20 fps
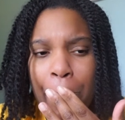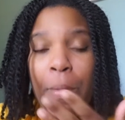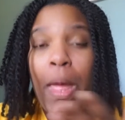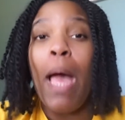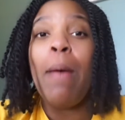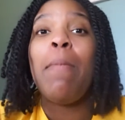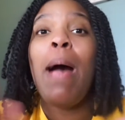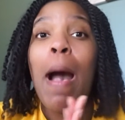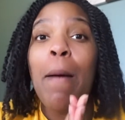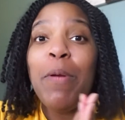
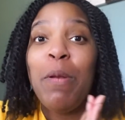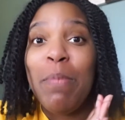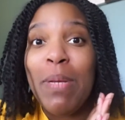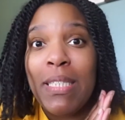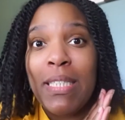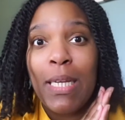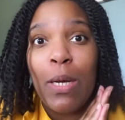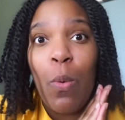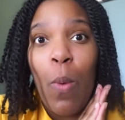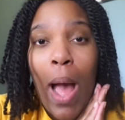I'm
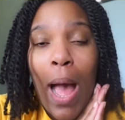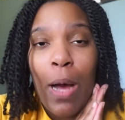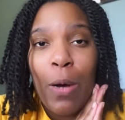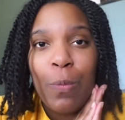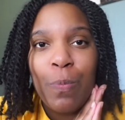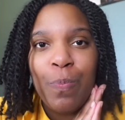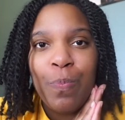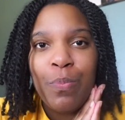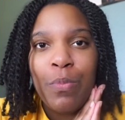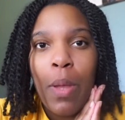optimistic. Wow,
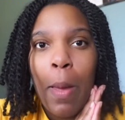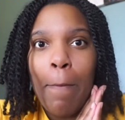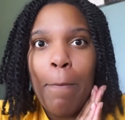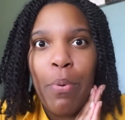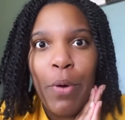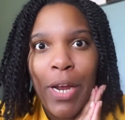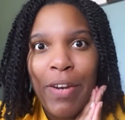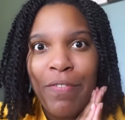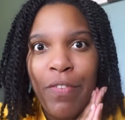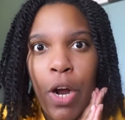
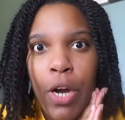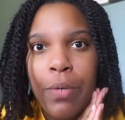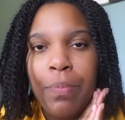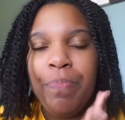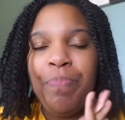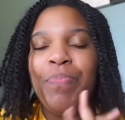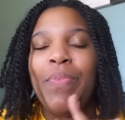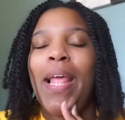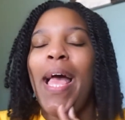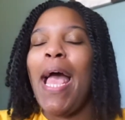brain fart.
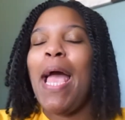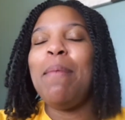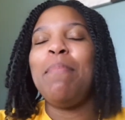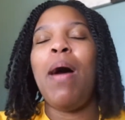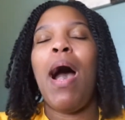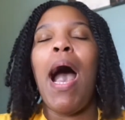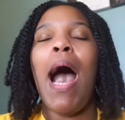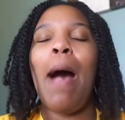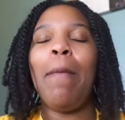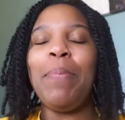I'm
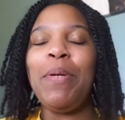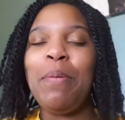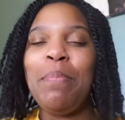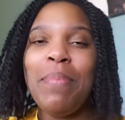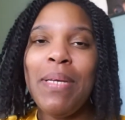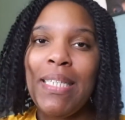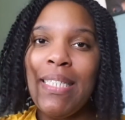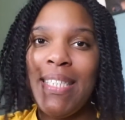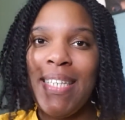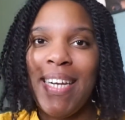
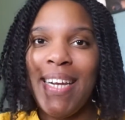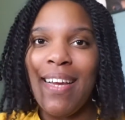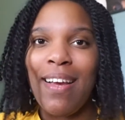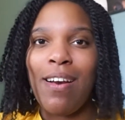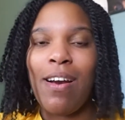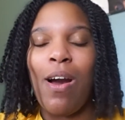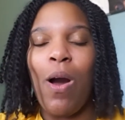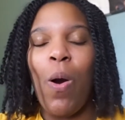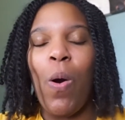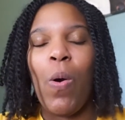optimistic
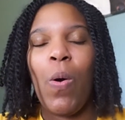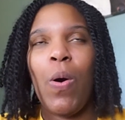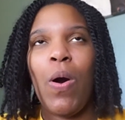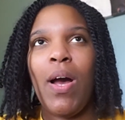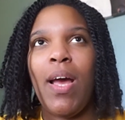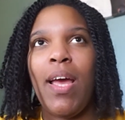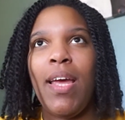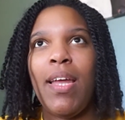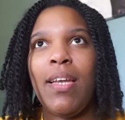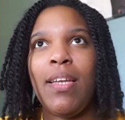
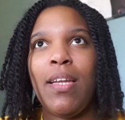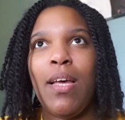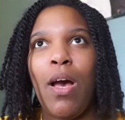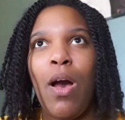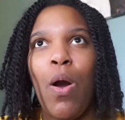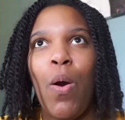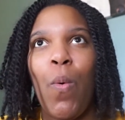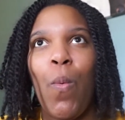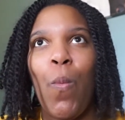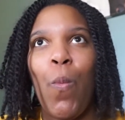on
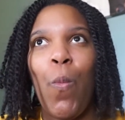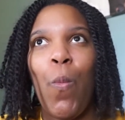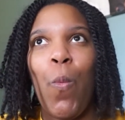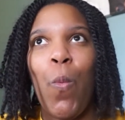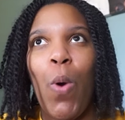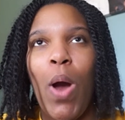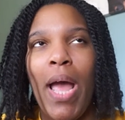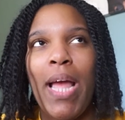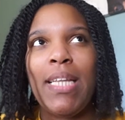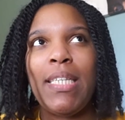
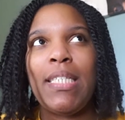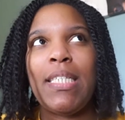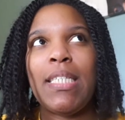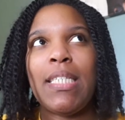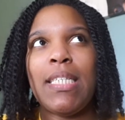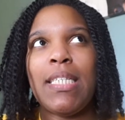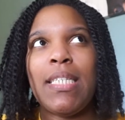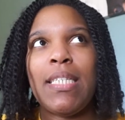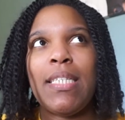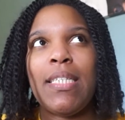what
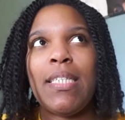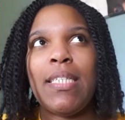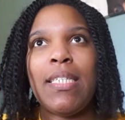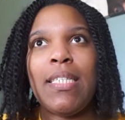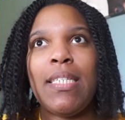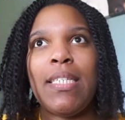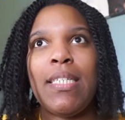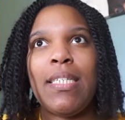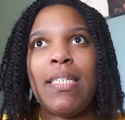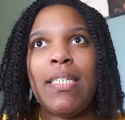
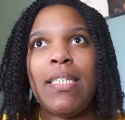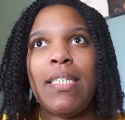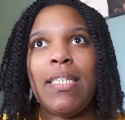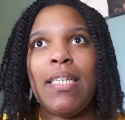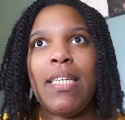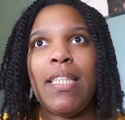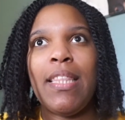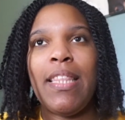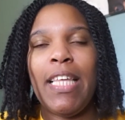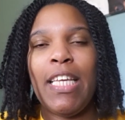
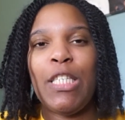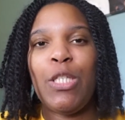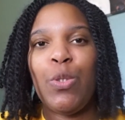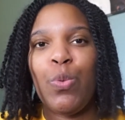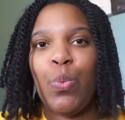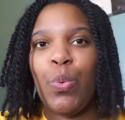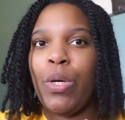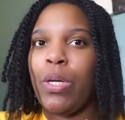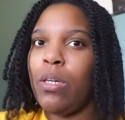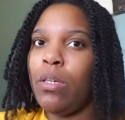this
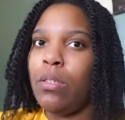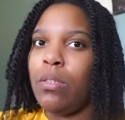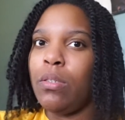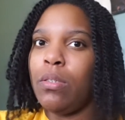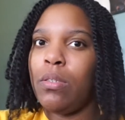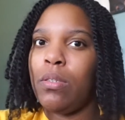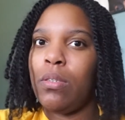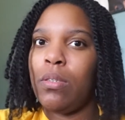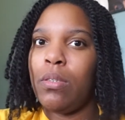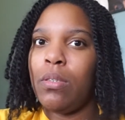will,
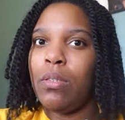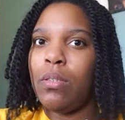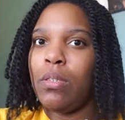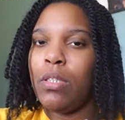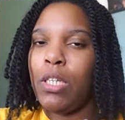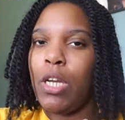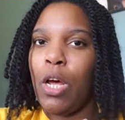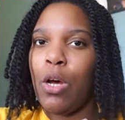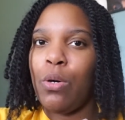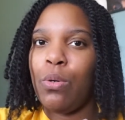
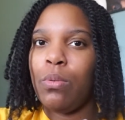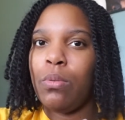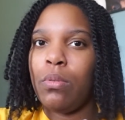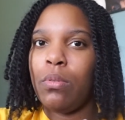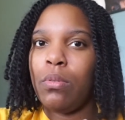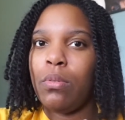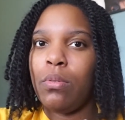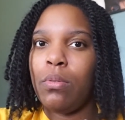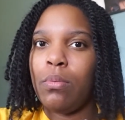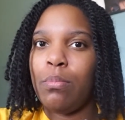you know,
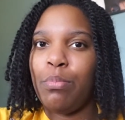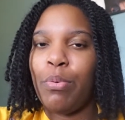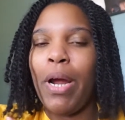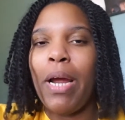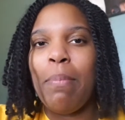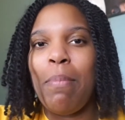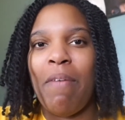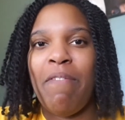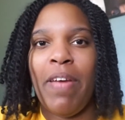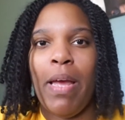
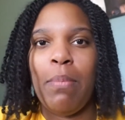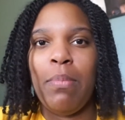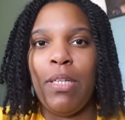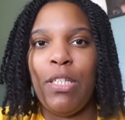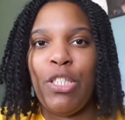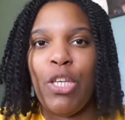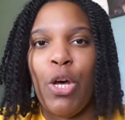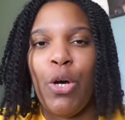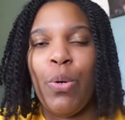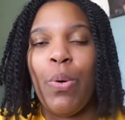bring my family.
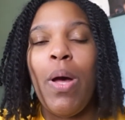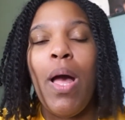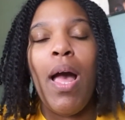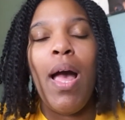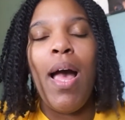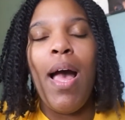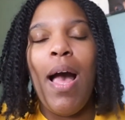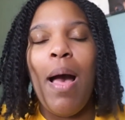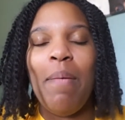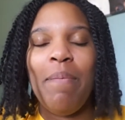So
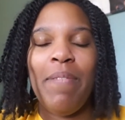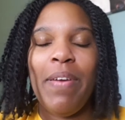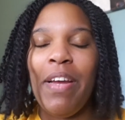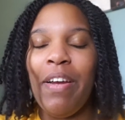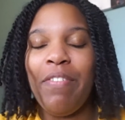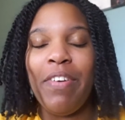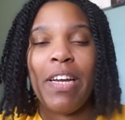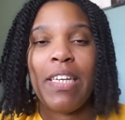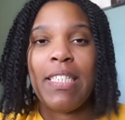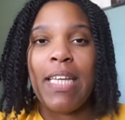I'm very,
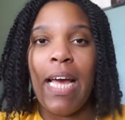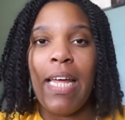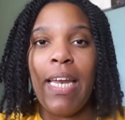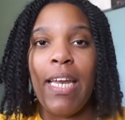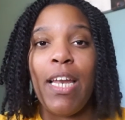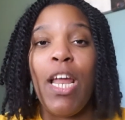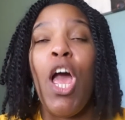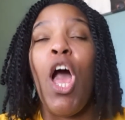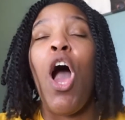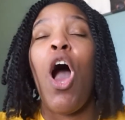very
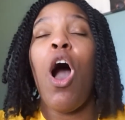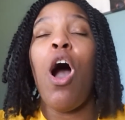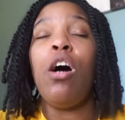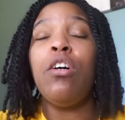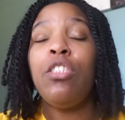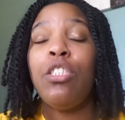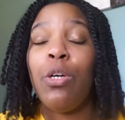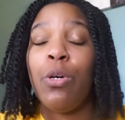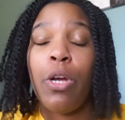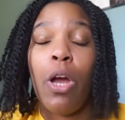excited.
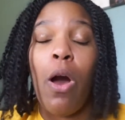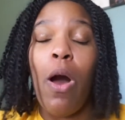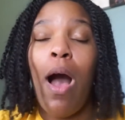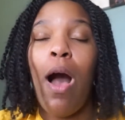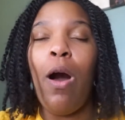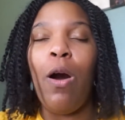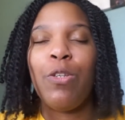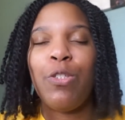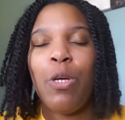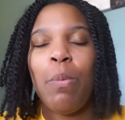Also, y'all, I
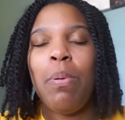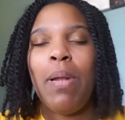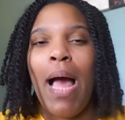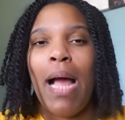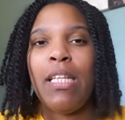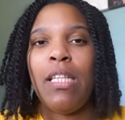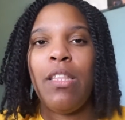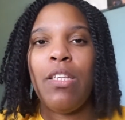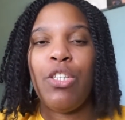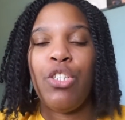also
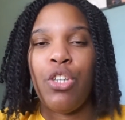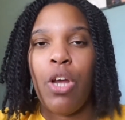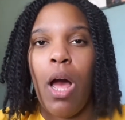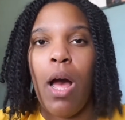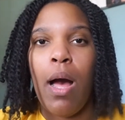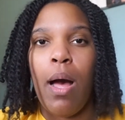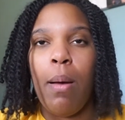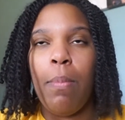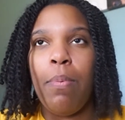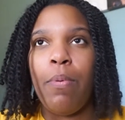applied to this
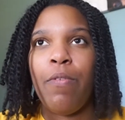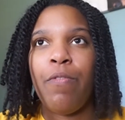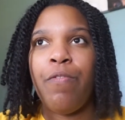job